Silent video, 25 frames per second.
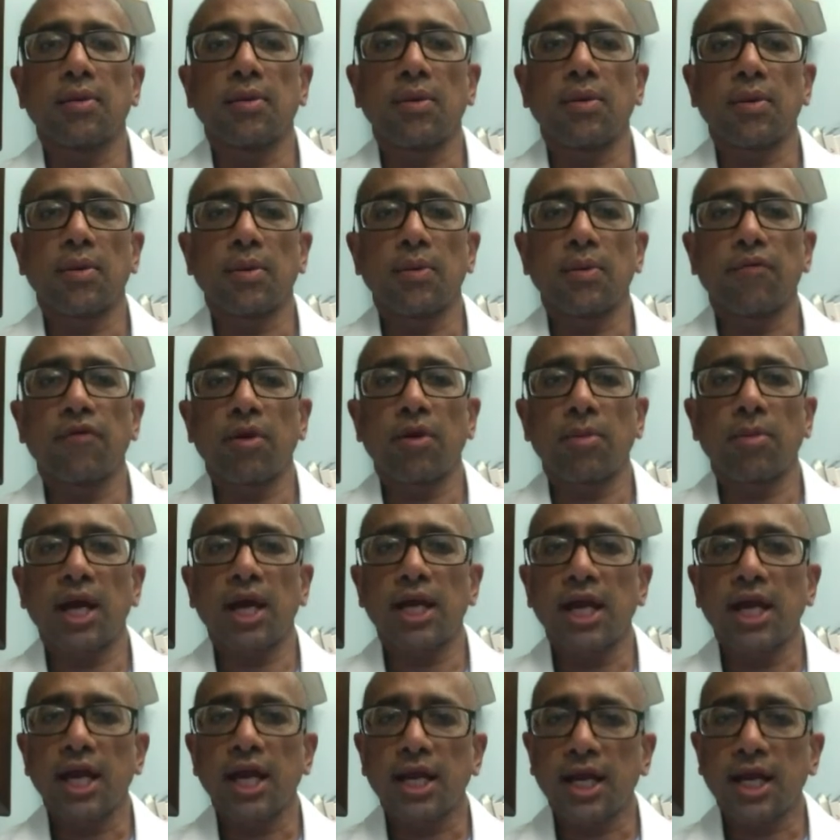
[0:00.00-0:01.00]
for my
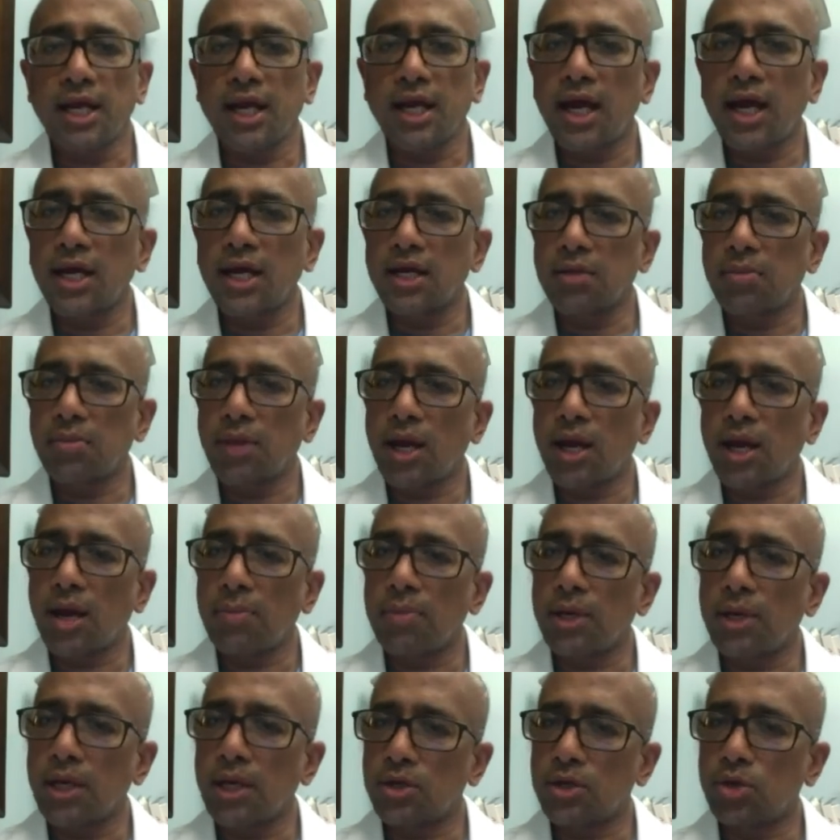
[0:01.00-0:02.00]
naked eye, it may
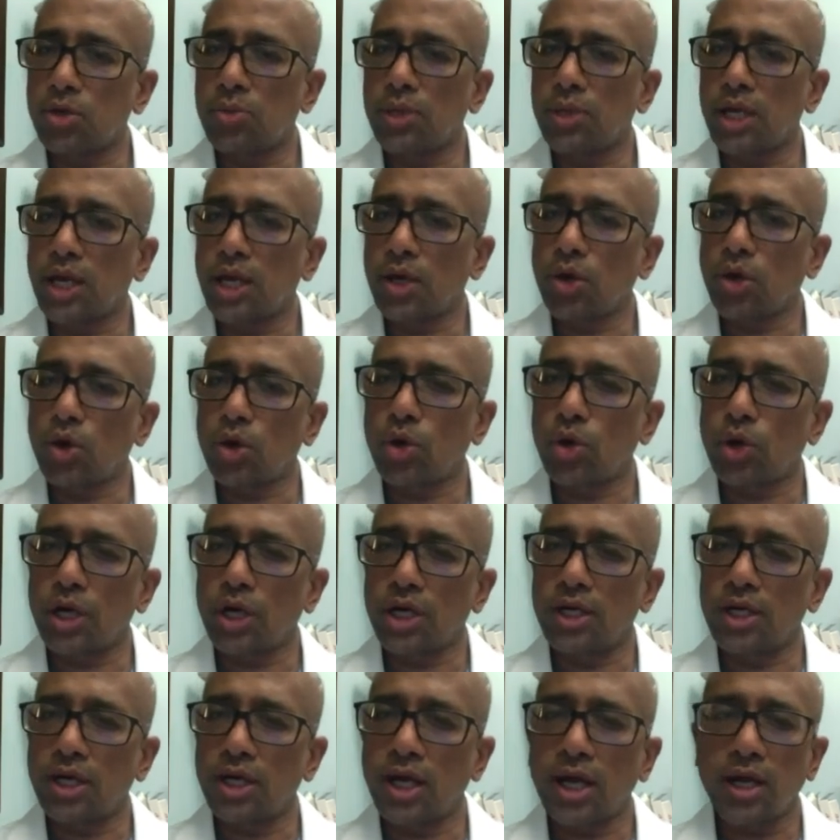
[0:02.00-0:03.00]
appear to be a coronary
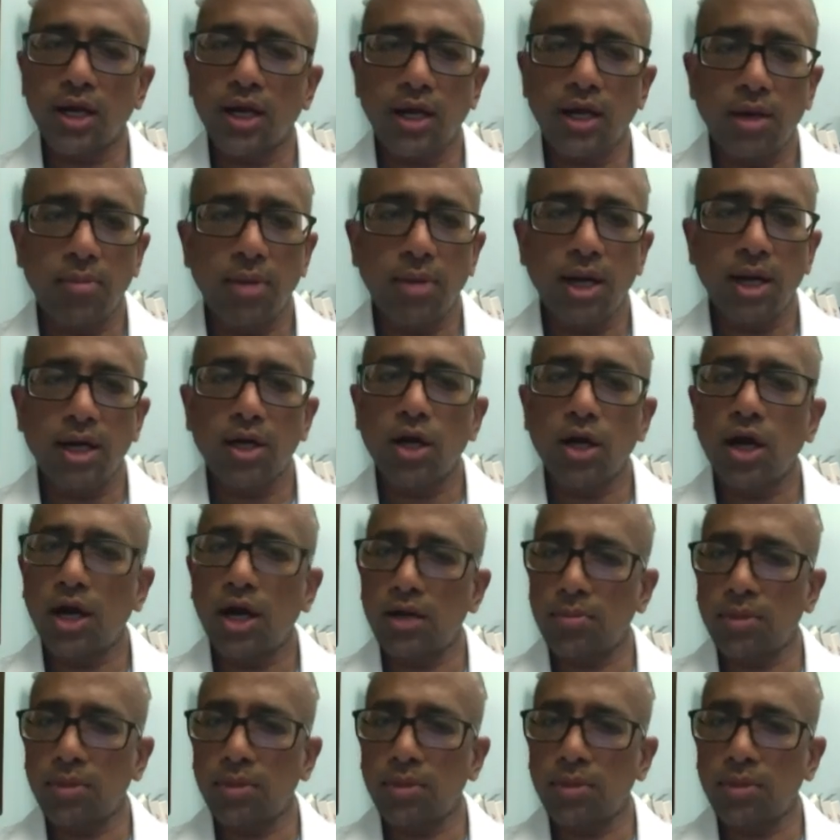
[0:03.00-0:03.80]
tear or a blood clot,